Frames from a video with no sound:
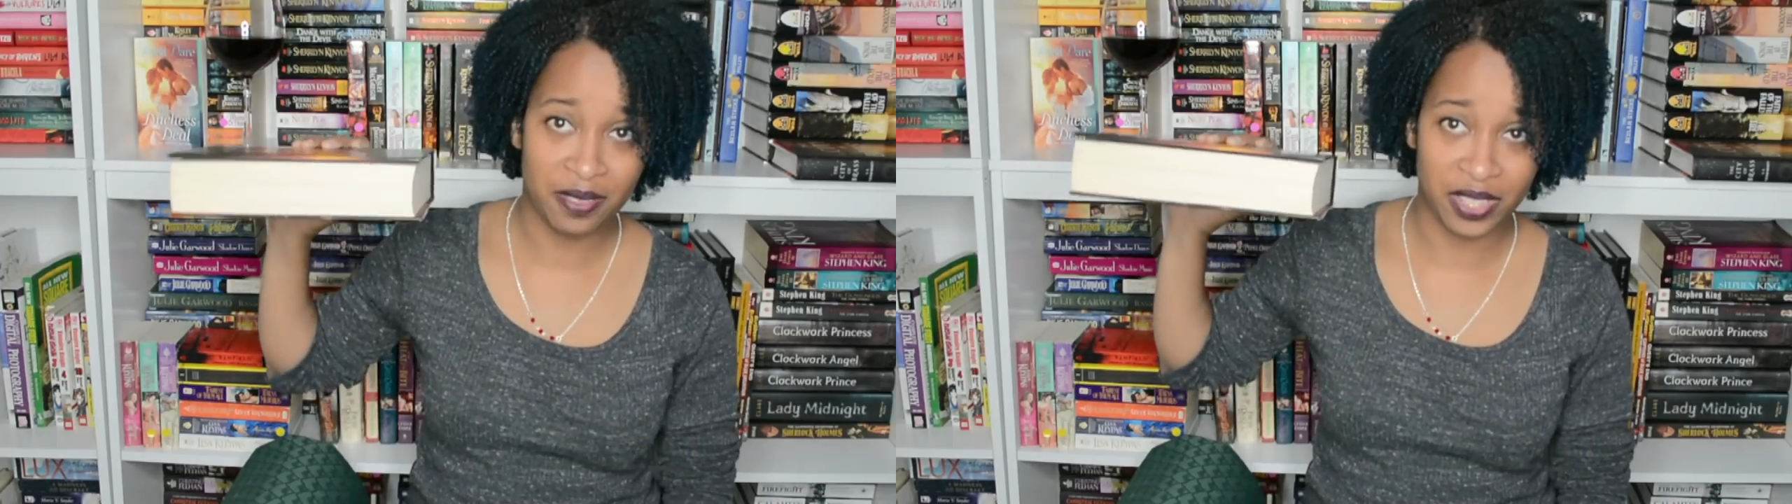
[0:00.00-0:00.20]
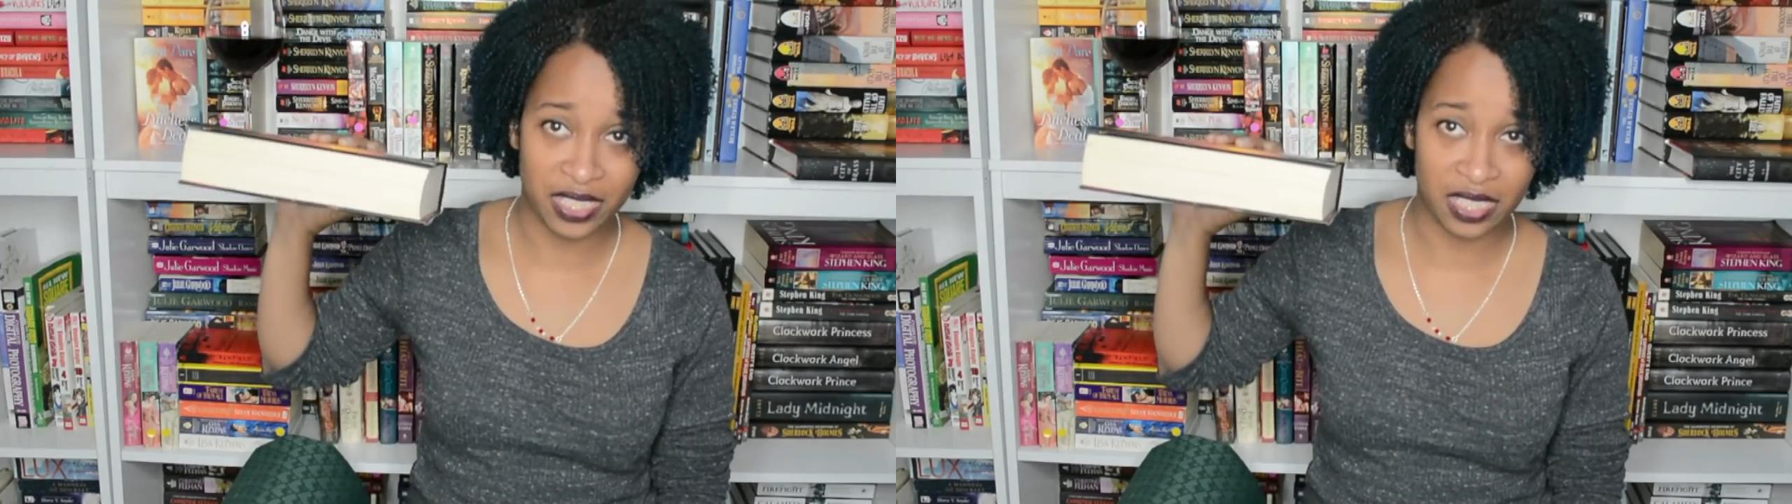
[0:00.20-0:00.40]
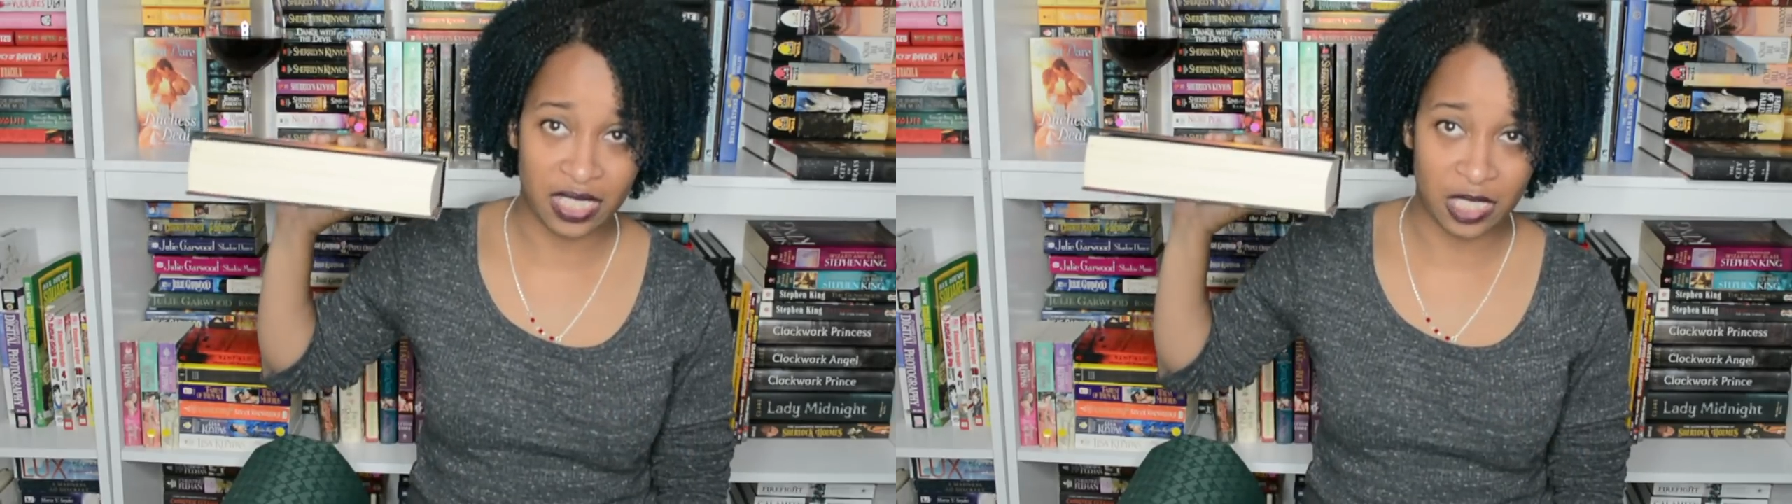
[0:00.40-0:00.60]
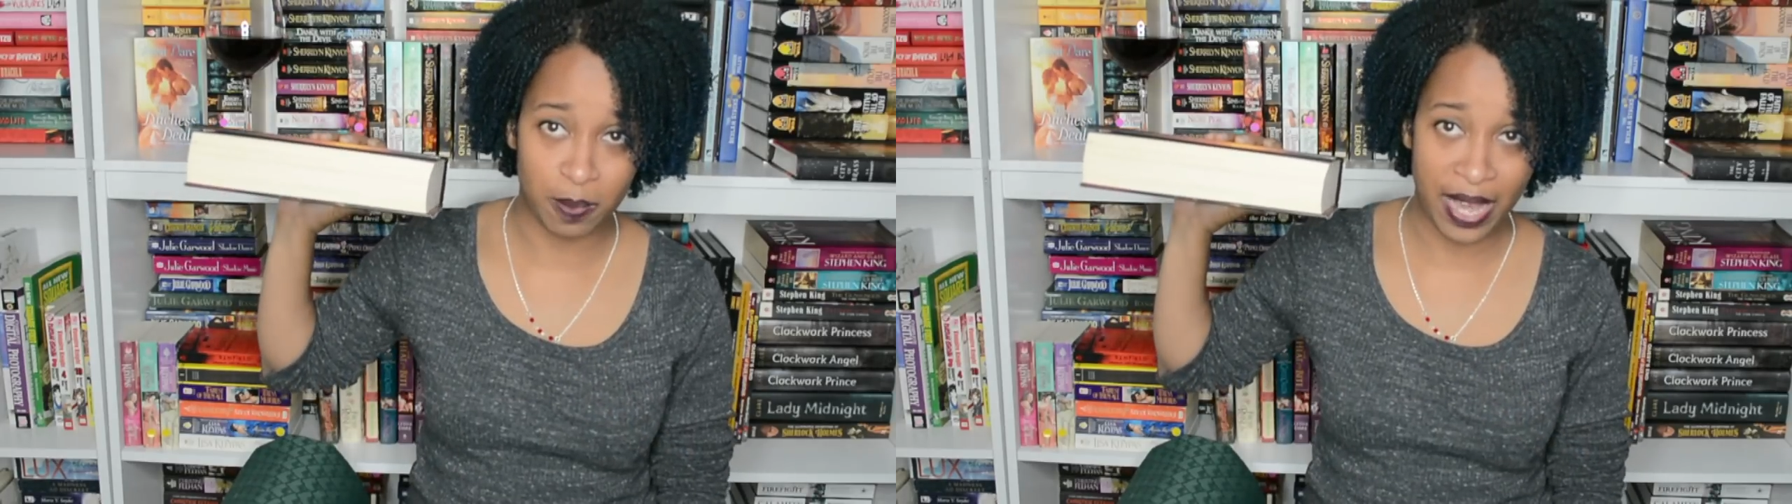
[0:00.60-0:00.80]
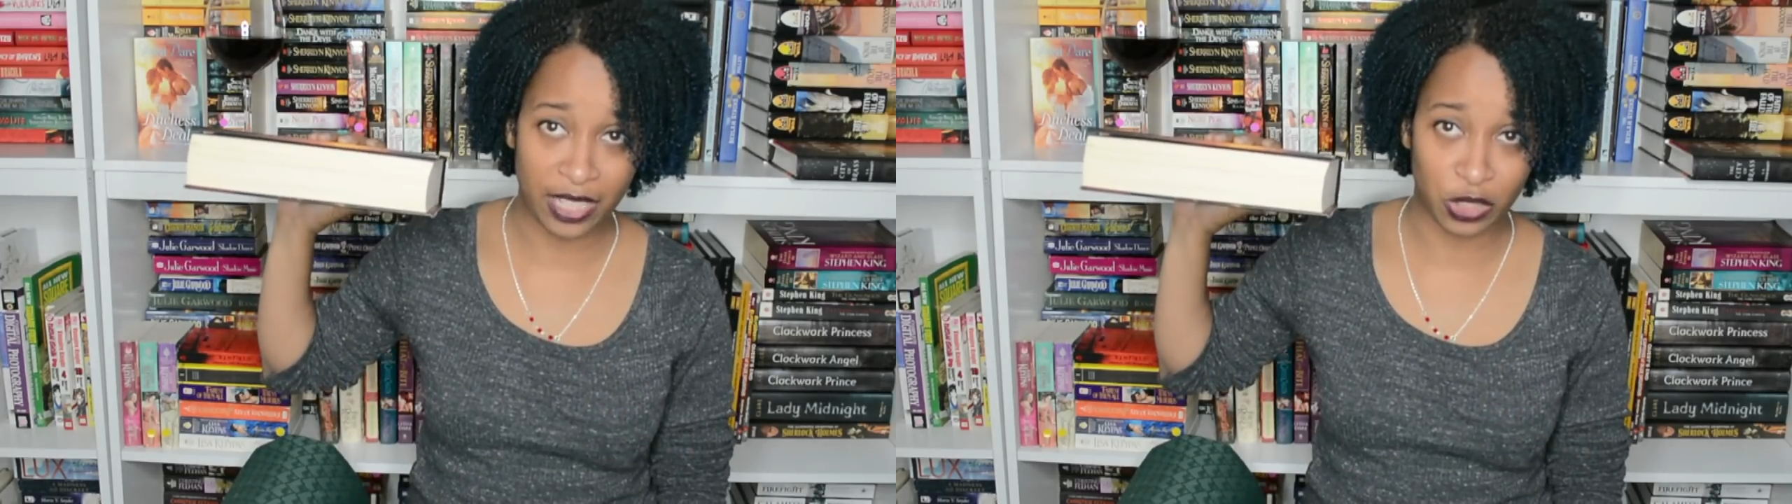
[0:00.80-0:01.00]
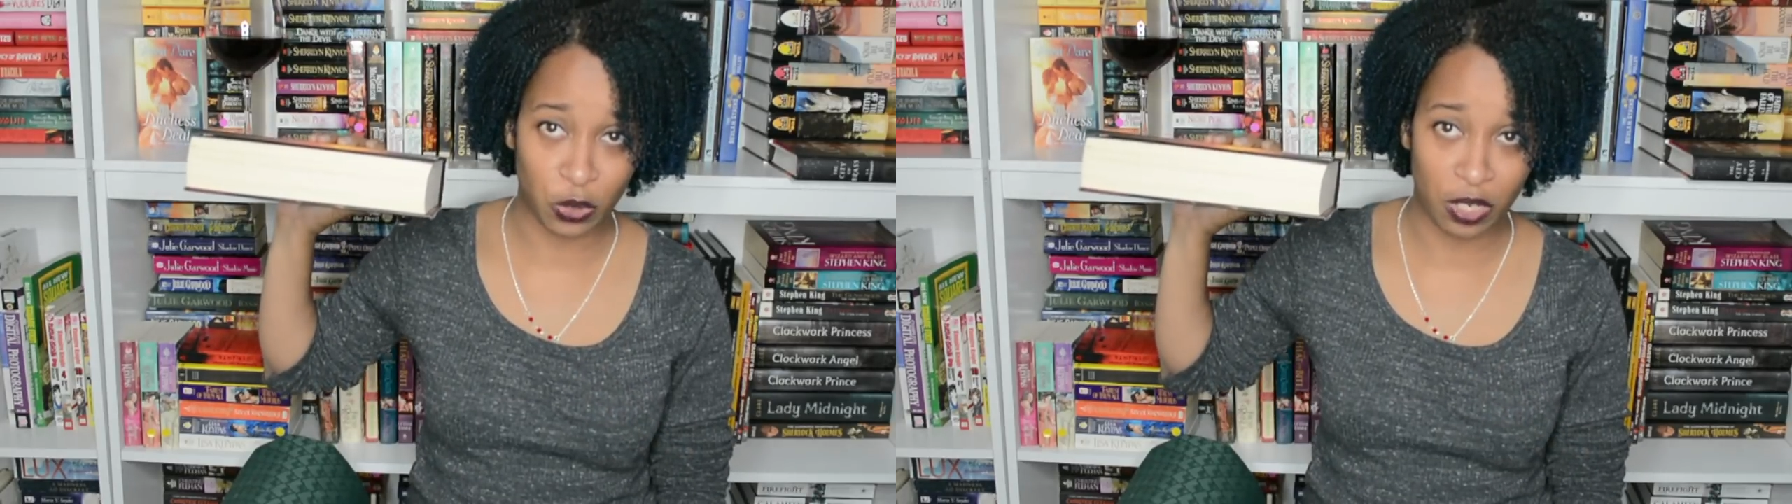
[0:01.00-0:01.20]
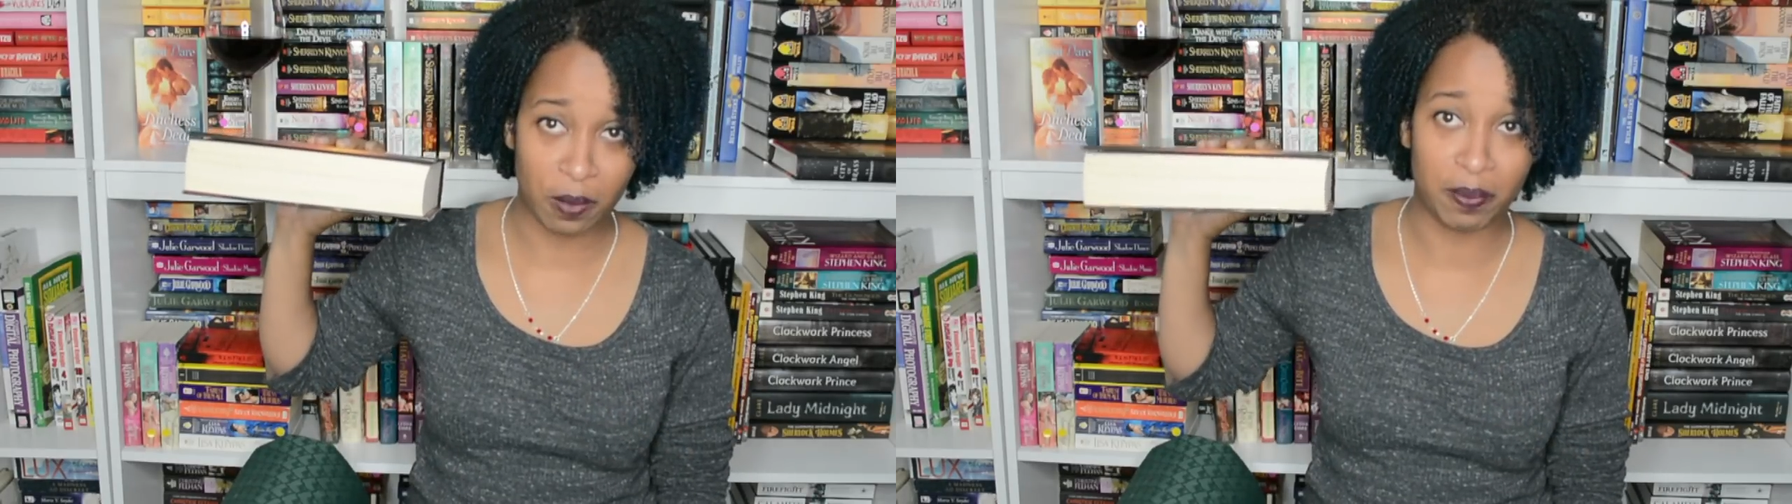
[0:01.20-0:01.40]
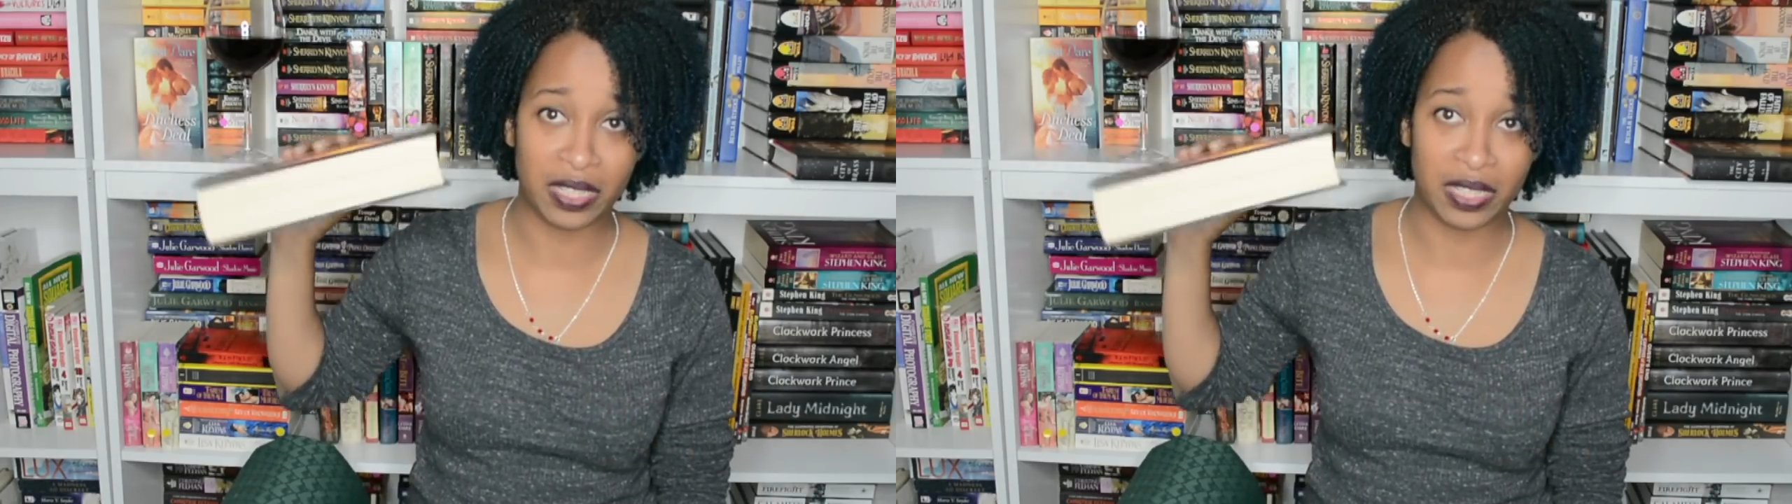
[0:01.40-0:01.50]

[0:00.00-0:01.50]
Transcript: this is his backstory,